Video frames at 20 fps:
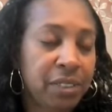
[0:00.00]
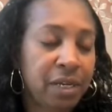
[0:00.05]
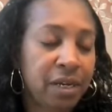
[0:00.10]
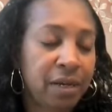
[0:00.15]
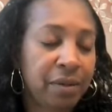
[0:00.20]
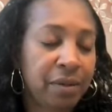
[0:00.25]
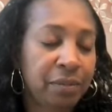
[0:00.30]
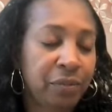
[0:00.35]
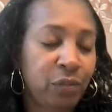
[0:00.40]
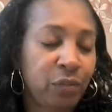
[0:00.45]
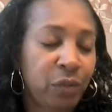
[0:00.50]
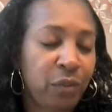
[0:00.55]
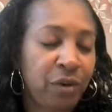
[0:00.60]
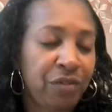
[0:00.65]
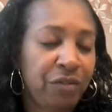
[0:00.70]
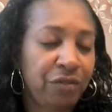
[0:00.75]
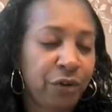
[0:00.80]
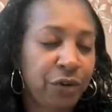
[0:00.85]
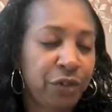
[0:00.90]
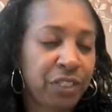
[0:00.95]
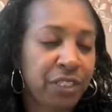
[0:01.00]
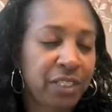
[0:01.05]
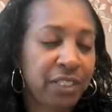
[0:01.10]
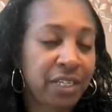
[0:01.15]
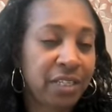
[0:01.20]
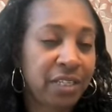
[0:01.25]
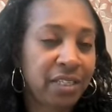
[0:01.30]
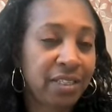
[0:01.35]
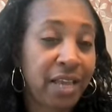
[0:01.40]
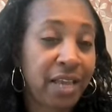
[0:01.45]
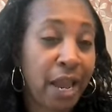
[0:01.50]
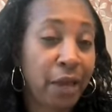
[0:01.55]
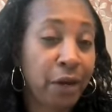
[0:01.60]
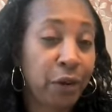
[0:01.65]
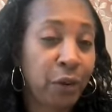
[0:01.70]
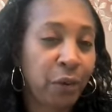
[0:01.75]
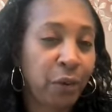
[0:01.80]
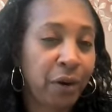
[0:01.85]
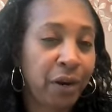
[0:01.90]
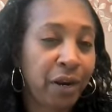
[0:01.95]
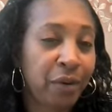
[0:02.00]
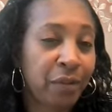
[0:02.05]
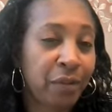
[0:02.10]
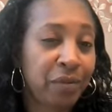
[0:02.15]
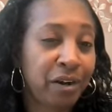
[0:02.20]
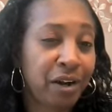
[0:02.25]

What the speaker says: when we first did this category,